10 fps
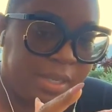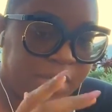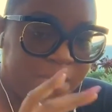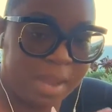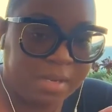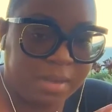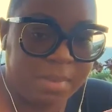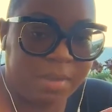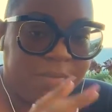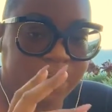and
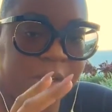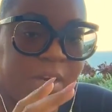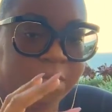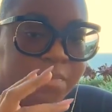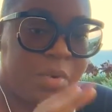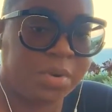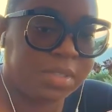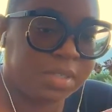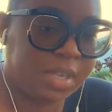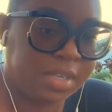abandonment, fear of more
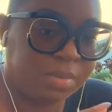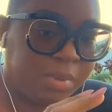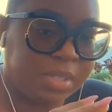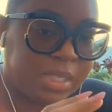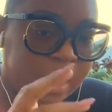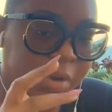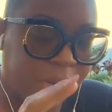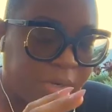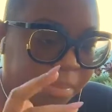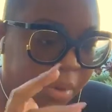success brings a
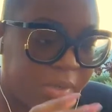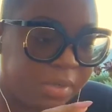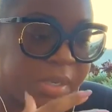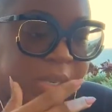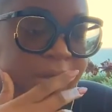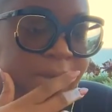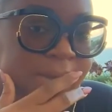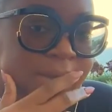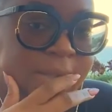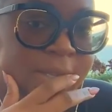greater burden.
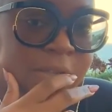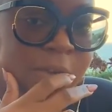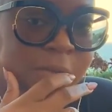Like these are